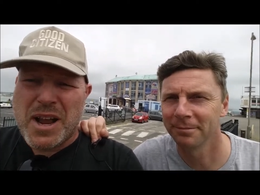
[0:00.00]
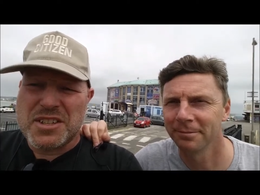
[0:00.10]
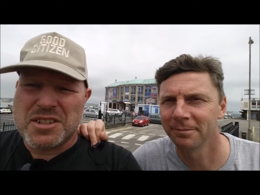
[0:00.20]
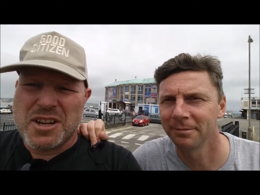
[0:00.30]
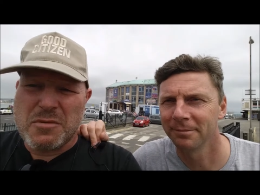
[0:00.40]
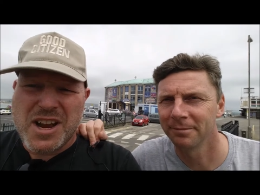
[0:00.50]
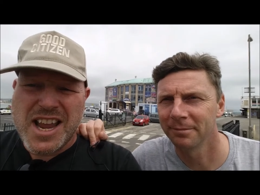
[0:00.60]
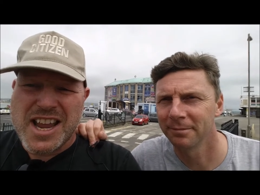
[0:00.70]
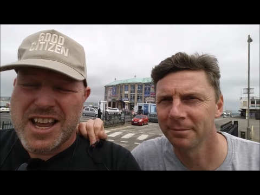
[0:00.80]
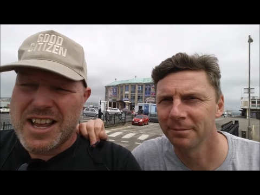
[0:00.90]
Speaker 1: Baz and I
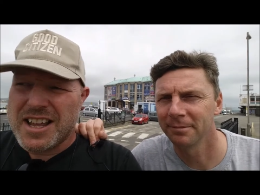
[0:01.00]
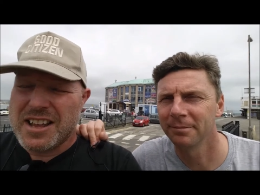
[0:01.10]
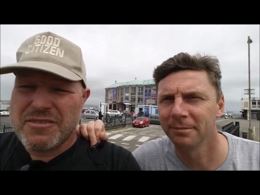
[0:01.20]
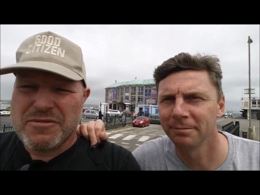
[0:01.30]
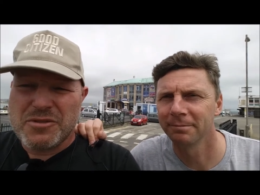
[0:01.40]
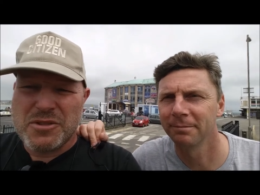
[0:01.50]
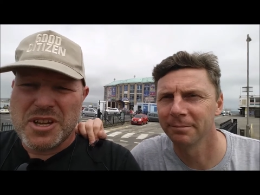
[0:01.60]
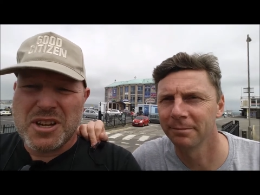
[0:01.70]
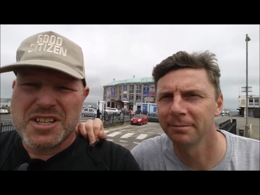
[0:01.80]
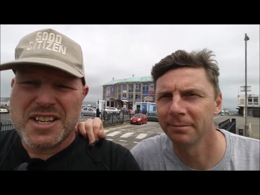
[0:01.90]
were here for
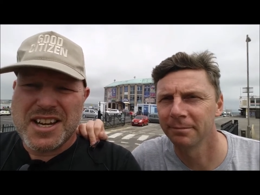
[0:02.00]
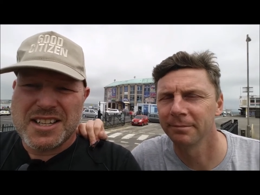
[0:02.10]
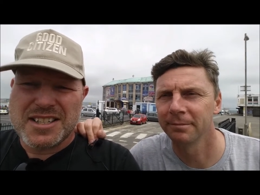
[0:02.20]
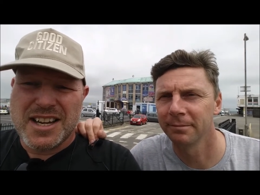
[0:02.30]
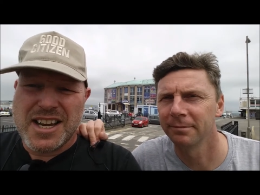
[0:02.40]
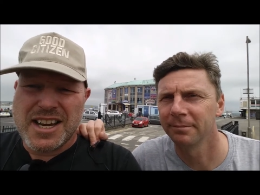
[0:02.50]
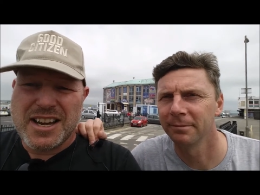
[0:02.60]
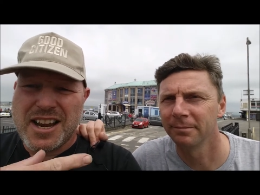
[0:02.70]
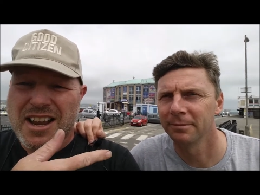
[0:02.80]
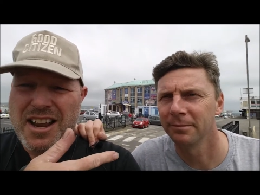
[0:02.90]
the Ideas League
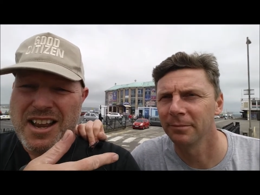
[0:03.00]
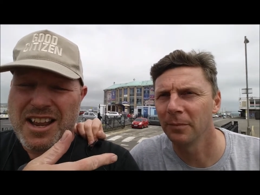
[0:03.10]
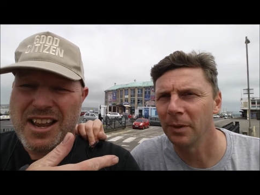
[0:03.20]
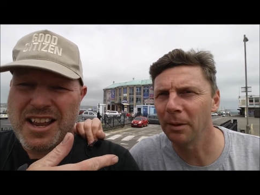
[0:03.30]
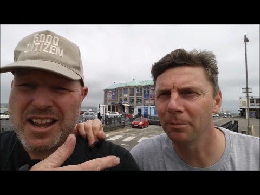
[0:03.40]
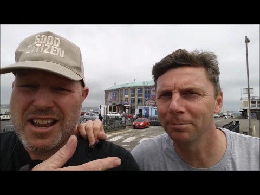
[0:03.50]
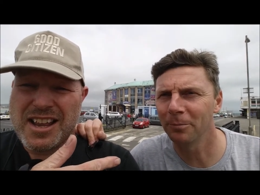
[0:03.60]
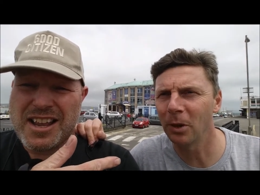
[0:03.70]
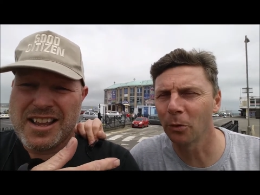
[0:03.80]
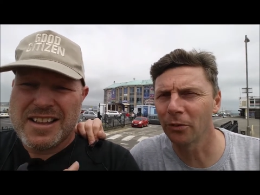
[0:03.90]

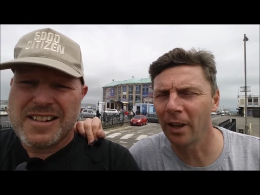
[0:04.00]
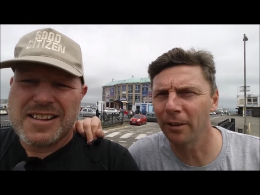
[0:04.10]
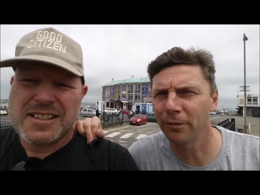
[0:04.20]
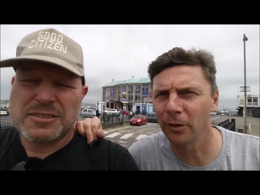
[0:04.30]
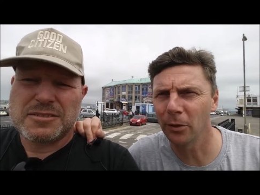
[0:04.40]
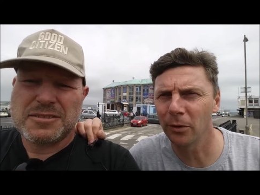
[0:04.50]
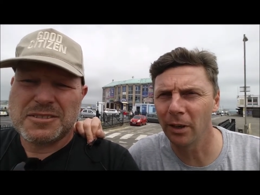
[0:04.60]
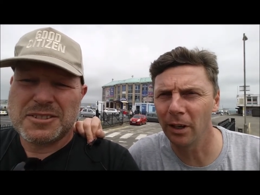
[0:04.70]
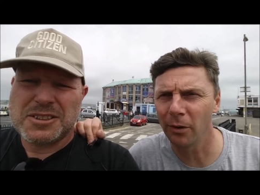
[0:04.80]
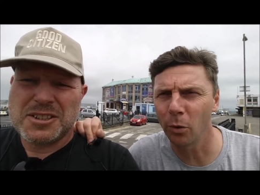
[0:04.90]
Speaker 2: we launched that
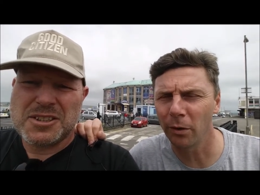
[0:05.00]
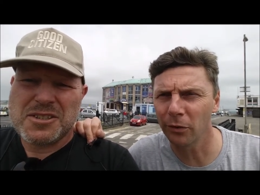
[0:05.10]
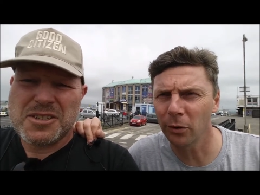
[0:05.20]
for uh, all the